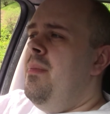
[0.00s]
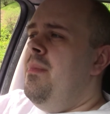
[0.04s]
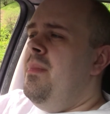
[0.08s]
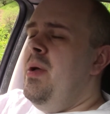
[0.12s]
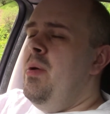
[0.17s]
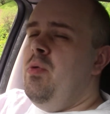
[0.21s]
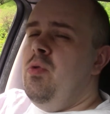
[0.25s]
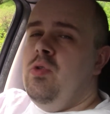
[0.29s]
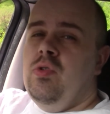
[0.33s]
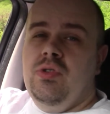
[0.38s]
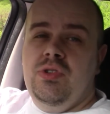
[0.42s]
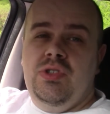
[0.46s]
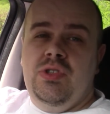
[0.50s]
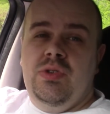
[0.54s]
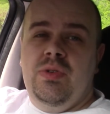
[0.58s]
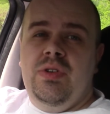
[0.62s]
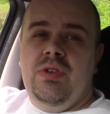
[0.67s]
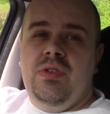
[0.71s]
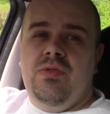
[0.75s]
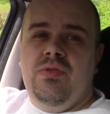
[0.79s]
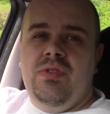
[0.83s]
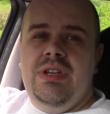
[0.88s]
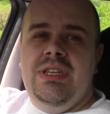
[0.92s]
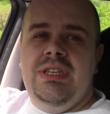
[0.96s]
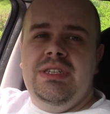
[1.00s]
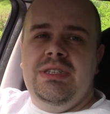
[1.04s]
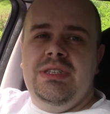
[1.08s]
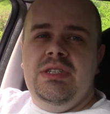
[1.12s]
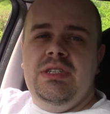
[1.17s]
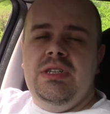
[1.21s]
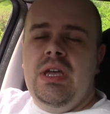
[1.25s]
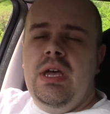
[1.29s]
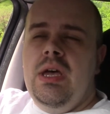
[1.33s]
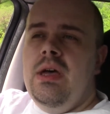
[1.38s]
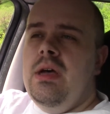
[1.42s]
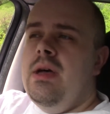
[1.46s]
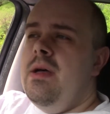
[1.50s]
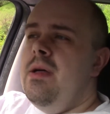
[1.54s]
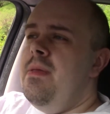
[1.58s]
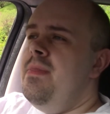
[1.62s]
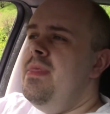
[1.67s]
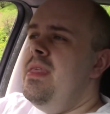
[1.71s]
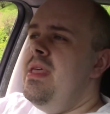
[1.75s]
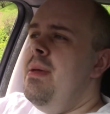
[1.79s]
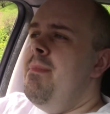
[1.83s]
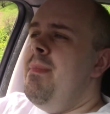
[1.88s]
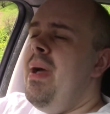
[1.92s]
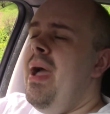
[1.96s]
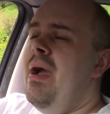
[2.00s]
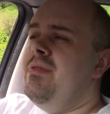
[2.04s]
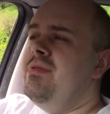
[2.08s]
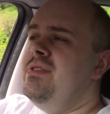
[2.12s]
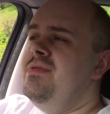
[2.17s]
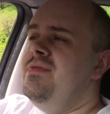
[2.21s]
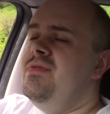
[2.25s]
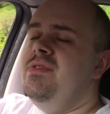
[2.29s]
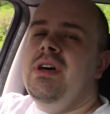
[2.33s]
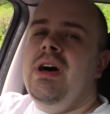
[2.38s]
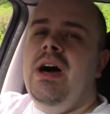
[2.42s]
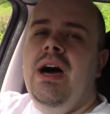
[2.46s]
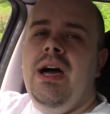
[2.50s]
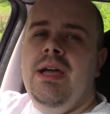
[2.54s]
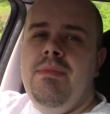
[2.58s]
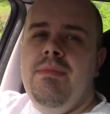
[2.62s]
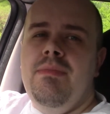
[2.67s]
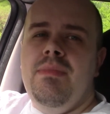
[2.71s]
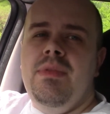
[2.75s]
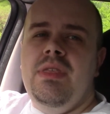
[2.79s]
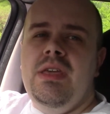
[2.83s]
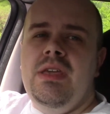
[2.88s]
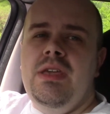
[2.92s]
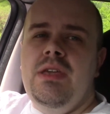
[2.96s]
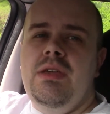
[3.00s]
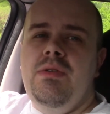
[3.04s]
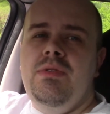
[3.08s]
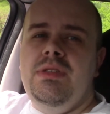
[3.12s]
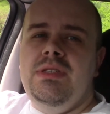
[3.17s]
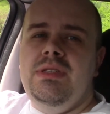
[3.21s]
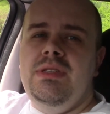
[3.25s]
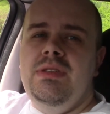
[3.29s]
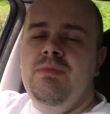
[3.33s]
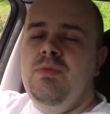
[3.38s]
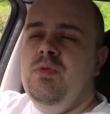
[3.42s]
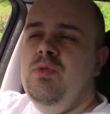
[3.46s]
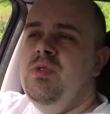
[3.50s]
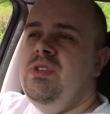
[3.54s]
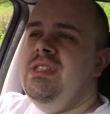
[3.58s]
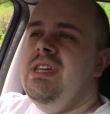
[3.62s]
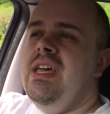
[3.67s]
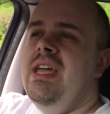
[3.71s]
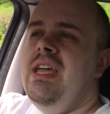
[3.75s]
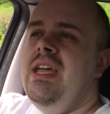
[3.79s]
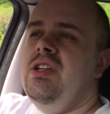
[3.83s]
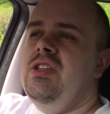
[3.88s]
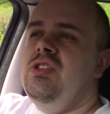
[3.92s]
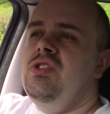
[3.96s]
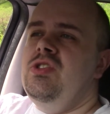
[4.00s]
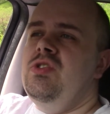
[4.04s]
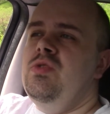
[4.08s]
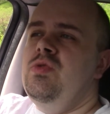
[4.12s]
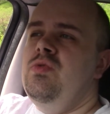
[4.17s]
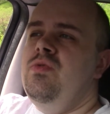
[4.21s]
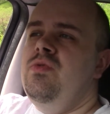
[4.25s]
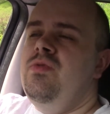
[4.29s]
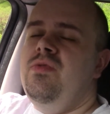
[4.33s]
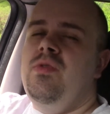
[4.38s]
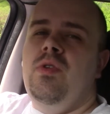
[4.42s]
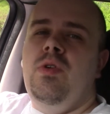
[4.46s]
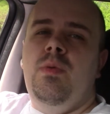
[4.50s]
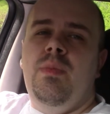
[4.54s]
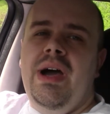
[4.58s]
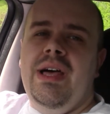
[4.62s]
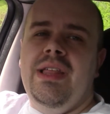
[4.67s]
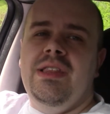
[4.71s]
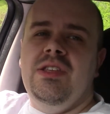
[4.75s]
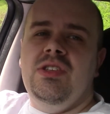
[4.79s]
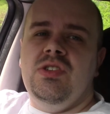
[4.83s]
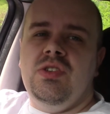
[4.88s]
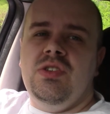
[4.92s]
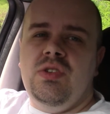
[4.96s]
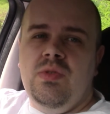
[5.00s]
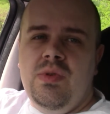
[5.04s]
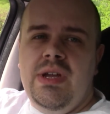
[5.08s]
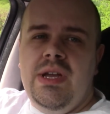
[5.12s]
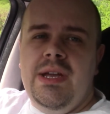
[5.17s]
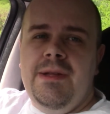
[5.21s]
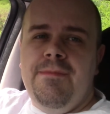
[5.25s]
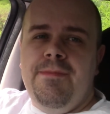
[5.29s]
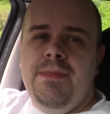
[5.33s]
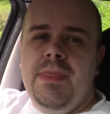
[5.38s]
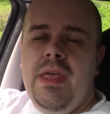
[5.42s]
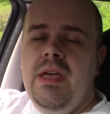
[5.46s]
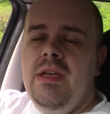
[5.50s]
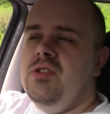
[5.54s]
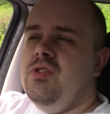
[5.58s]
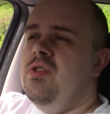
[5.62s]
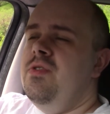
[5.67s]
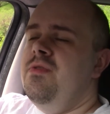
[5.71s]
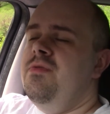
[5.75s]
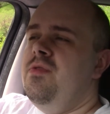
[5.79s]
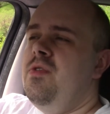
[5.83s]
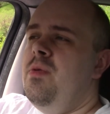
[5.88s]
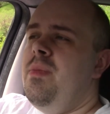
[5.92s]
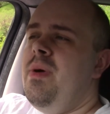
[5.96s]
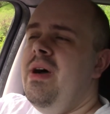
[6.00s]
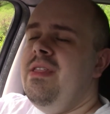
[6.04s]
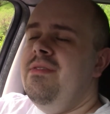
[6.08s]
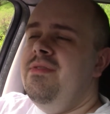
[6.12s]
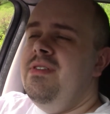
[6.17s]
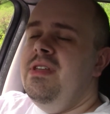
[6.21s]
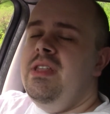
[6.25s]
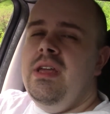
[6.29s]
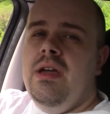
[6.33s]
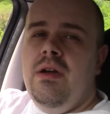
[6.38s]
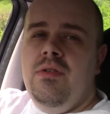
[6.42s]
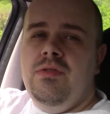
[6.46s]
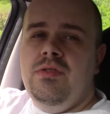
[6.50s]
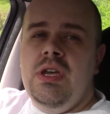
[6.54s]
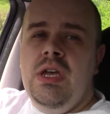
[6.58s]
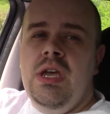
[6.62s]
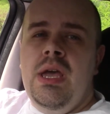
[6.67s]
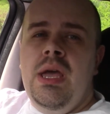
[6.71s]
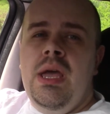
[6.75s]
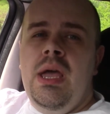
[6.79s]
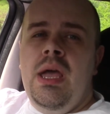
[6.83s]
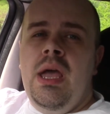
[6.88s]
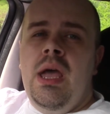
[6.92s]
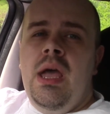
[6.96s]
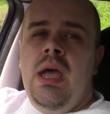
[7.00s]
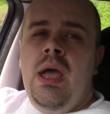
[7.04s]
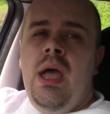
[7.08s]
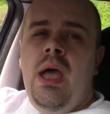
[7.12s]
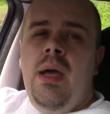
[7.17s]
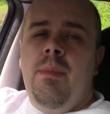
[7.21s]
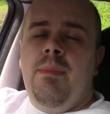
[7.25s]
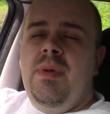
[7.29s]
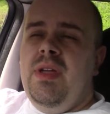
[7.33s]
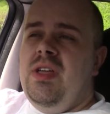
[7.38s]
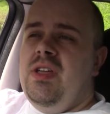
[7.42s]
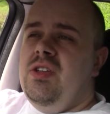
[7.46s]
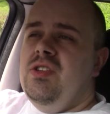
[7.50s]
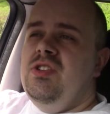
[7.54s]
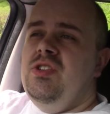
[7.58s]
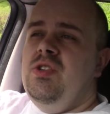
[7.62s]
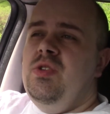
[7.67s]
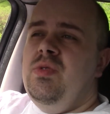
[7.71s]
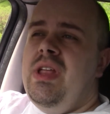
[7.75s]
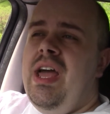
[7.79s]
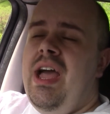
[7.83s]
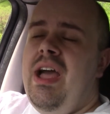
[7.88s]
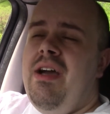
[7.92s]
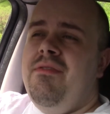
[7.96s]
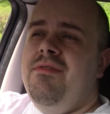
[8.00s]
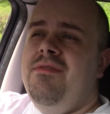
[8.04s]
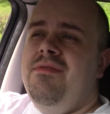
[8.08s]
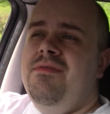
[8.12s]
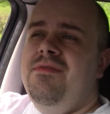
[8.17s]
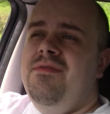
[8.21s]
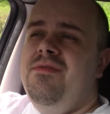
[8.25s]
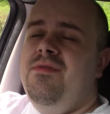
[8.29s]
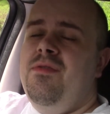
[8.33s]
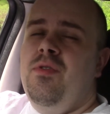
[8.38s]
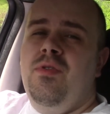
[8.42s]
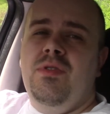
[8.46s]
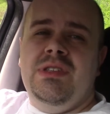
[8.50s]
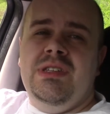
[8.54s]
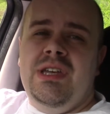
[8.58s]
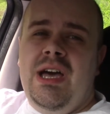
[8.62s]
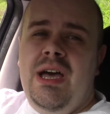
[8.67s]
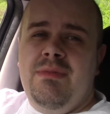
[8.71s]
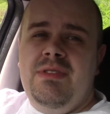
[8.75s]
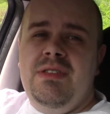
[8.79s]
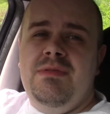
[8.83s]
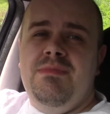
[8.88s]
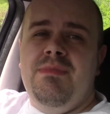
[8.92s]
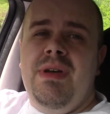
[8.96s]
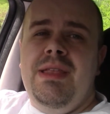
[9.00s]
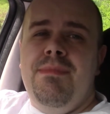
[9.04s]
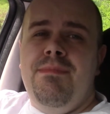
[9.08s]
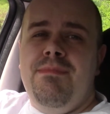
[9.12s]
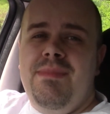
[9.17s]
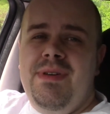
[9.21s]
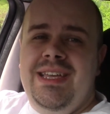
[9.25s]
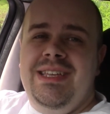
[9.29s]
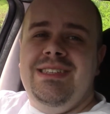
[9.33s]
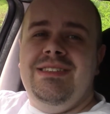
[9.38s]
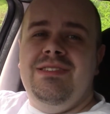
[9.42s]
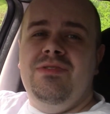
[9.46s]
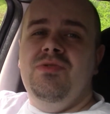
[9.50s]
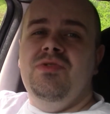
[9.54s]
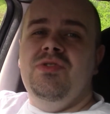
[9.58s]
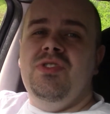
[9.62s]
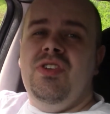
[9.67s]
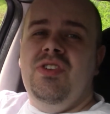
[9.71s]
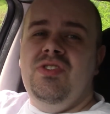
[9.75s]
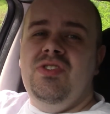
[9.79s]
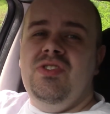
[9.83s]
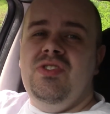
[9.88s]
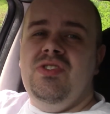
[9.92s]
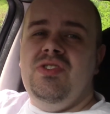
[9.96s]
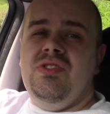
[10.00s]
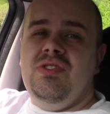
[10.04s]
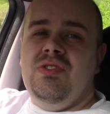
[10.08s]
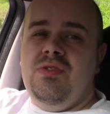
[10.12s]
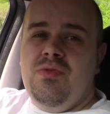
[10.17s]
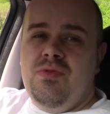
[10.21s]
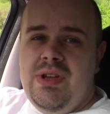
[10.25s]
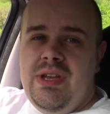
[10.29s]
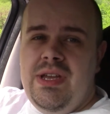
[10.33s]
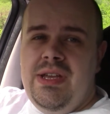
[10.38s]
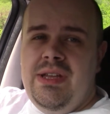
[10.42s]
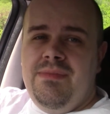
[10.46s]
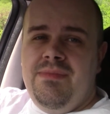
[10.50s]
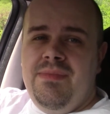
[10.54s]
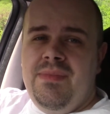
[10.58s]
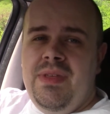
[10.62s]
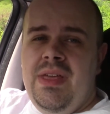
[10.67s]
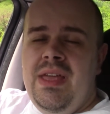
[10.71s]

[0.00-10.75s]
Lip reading: It would also increase the amount of time that it would take to format the screen. Format the videos, because you would have 4 times as many pixels on the screen.